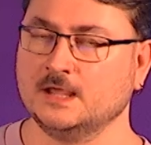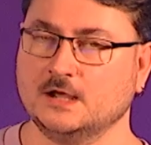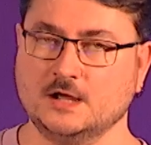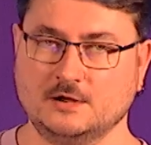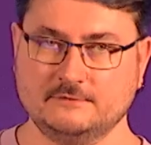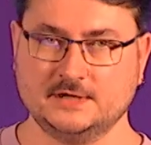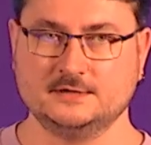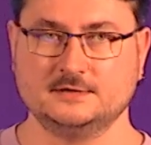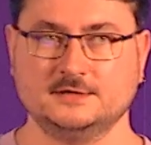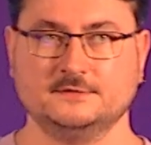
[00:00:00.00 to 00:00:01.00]

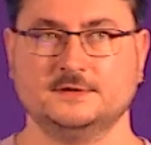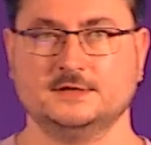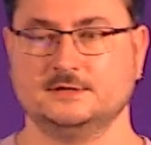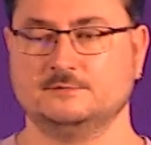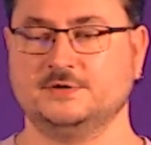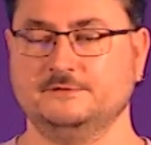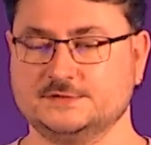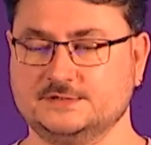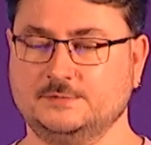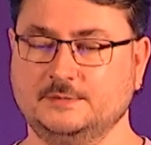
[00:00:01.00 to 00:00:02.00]
However, in the
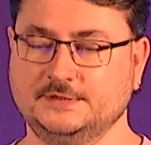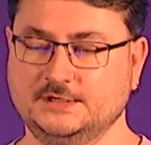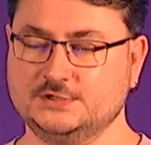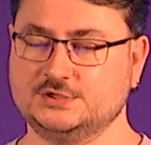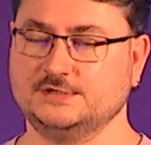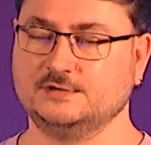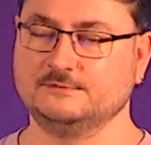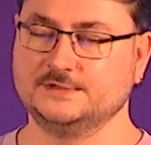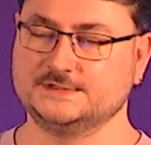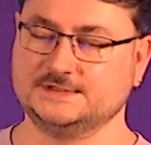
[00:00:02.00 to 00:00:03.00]
previous implementation of
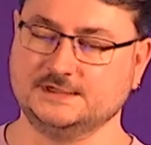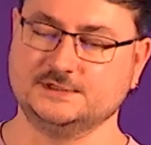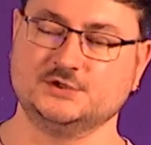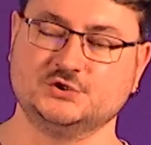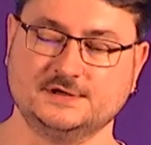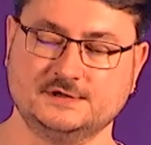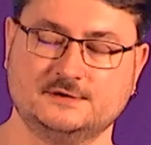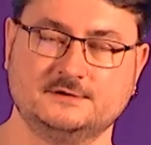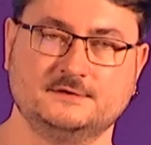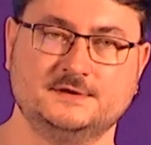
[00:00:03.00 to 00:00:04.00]
the sanity
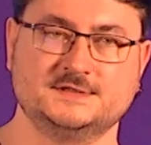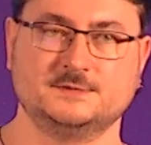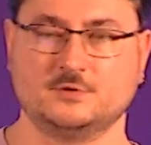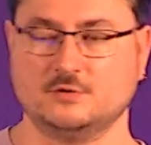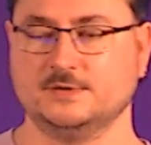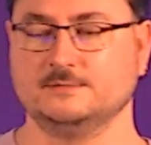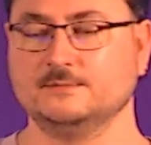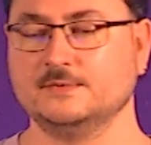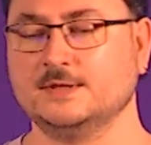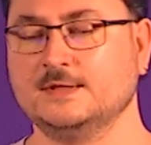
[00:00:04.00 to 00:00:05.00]
checker, there is a problem.
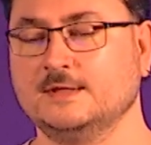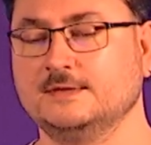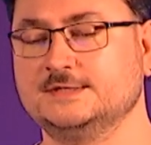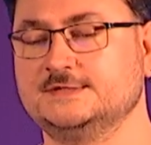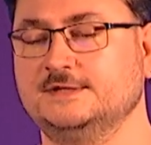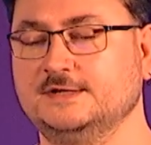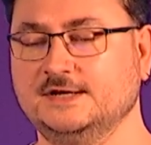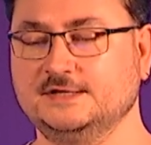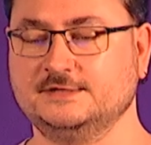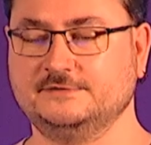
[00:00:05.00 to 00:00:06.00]
That's the
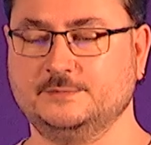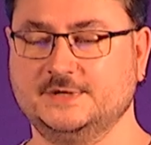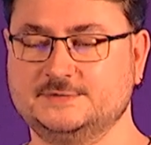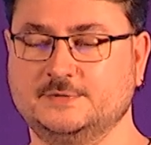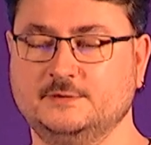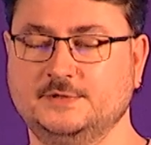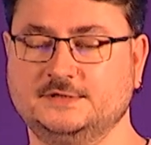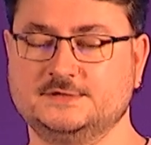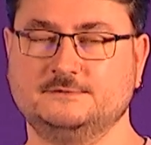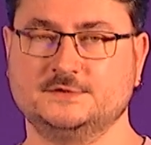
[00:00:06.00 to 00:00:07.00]
negative rebase
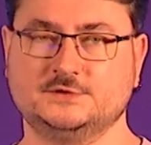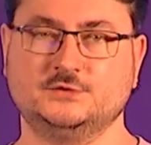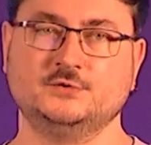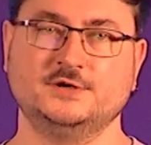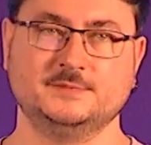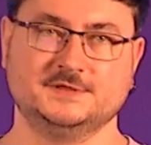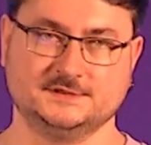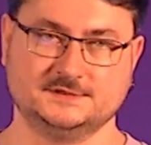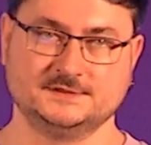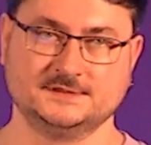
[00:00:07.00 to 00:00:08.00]
parameters was too limited.
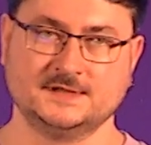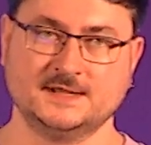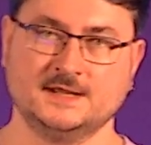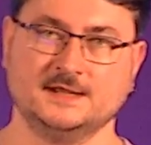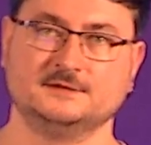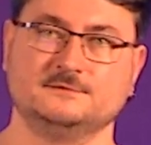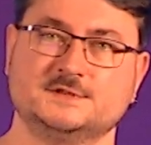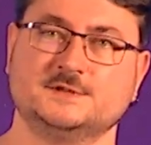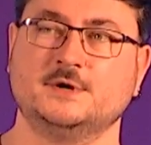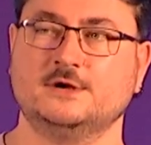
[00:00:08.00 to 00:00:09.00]
It
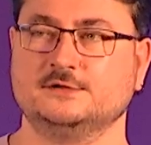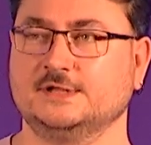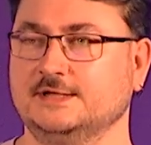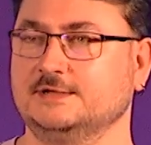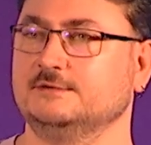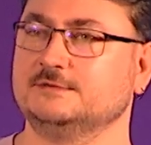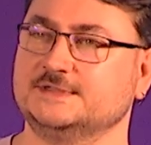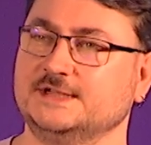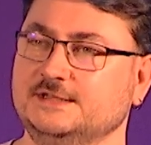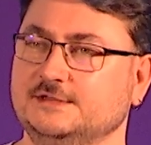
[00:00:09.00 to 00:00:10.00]
was about like
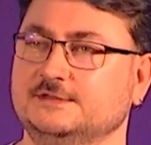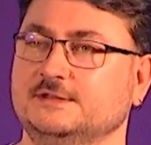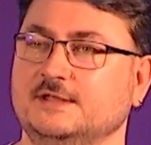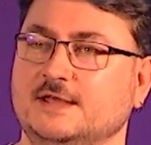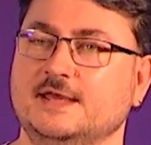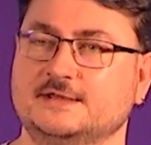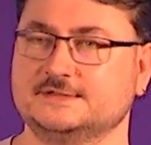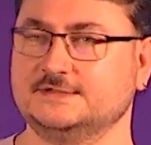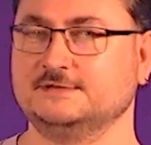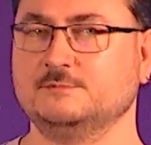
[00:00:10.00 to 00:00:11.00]
setting
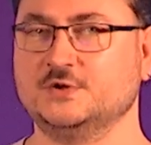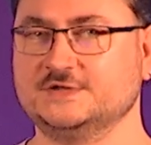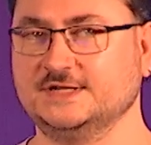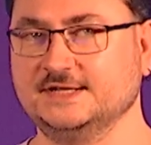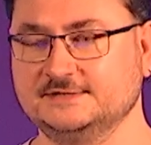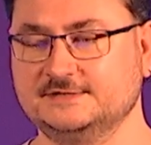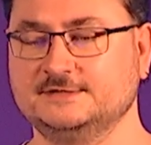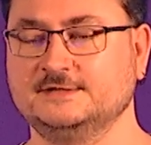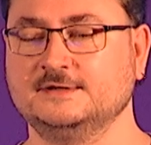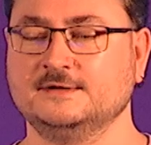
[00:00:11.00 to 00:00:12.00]
X%
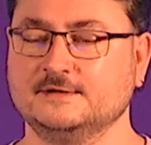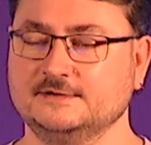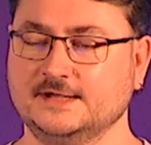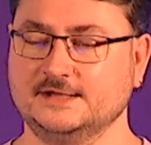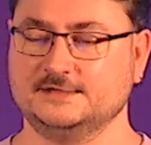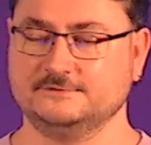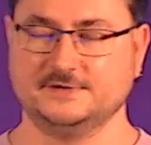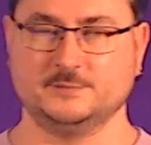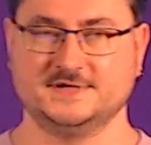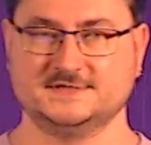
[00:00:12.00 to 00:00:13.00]
negative
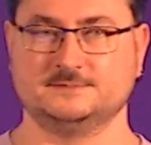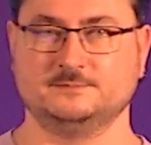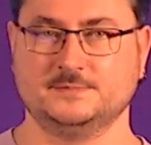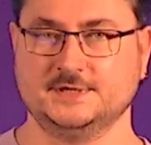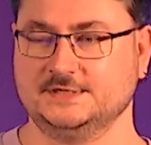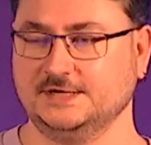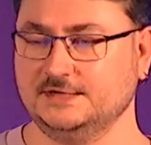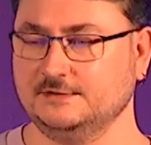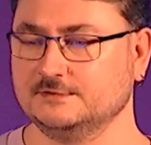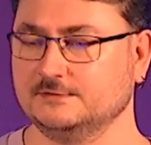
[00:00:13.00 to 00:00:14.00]
rebase per
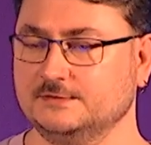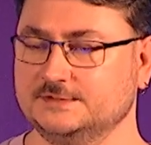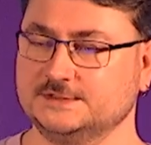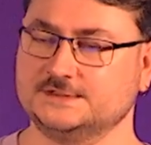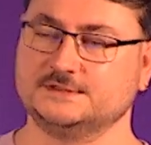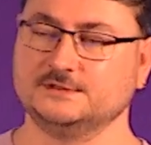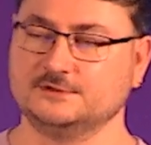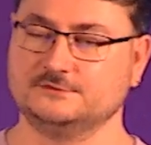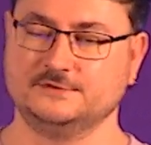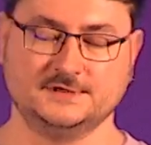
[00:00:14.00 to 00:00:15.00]
day. That is
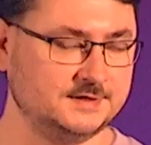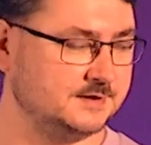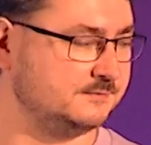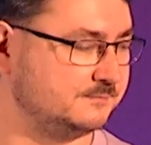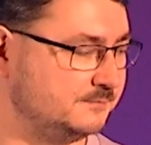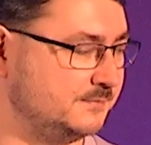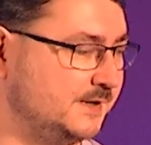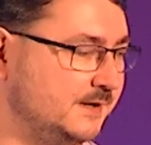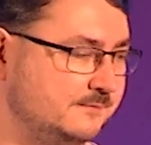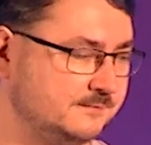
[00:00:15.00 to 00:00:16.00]
not really
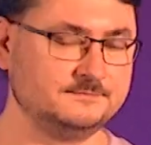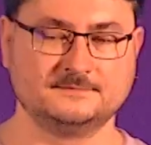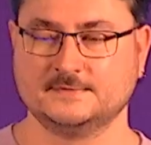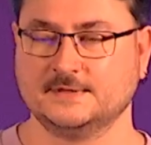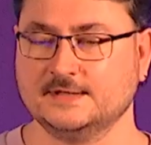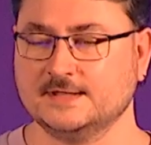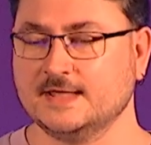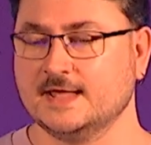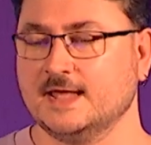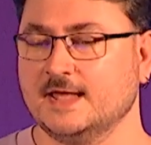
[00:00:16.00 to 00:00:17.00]
enough.
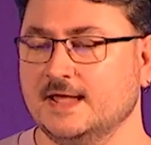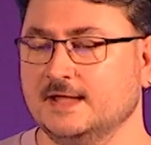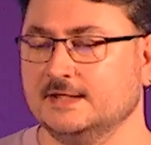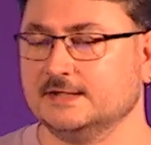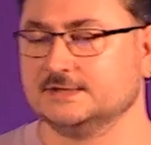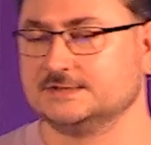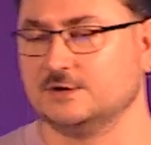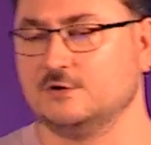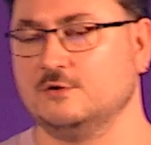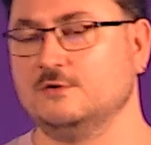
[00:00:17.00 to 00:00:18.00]

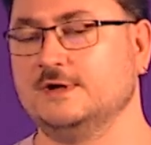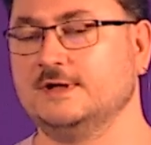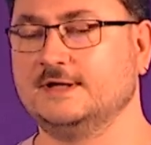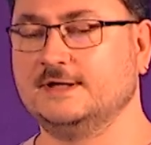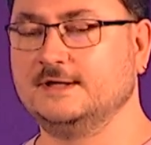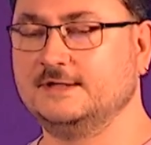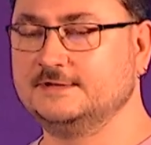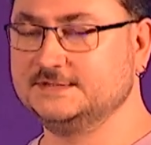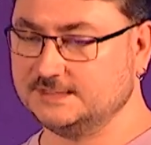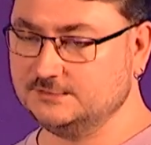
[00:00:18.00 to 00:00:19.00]
So
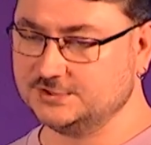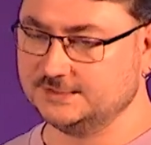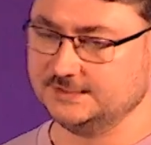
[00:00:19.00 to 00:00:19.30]
the solution